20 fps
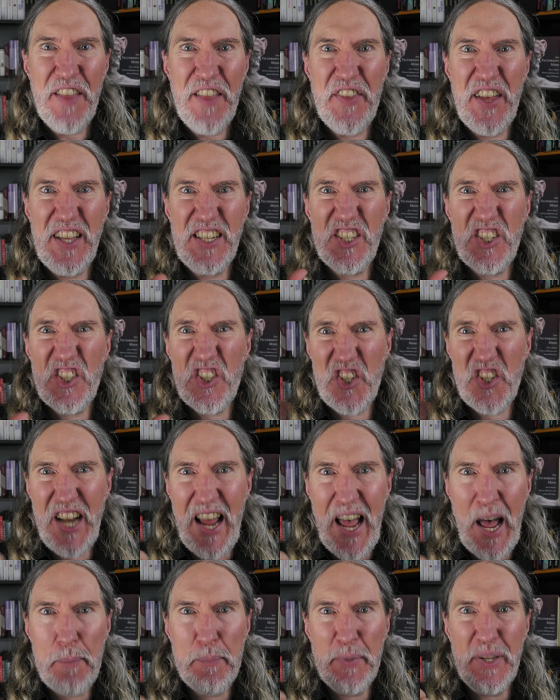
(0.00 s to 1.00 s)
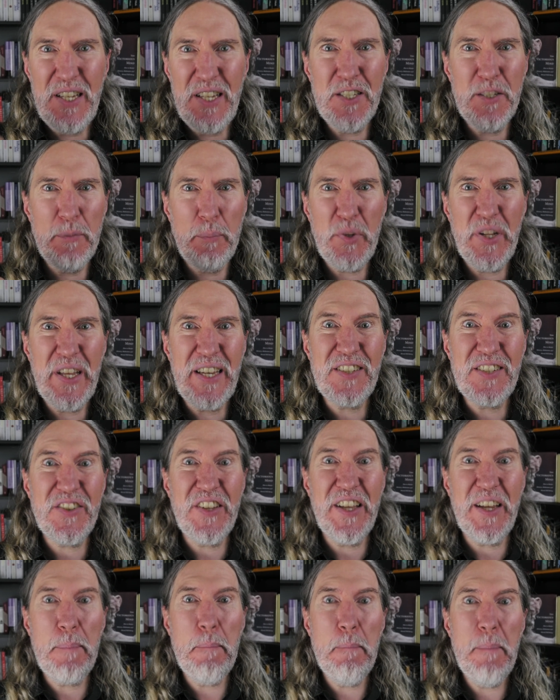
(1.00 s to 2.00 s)
that snap into place
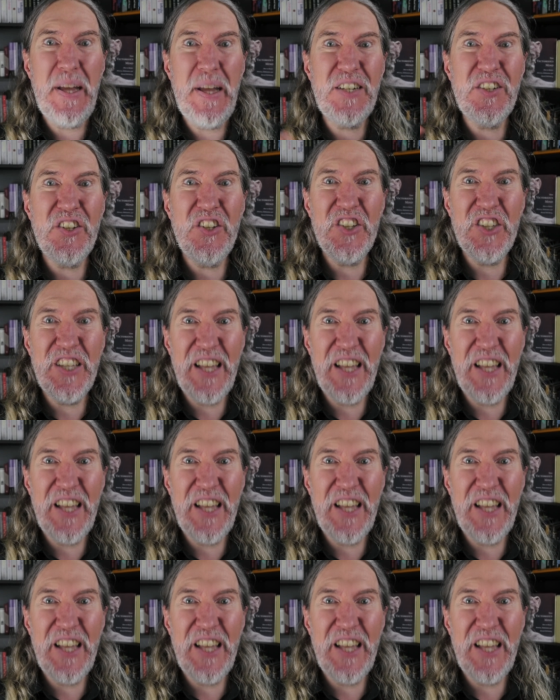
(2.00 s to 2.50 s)
like mental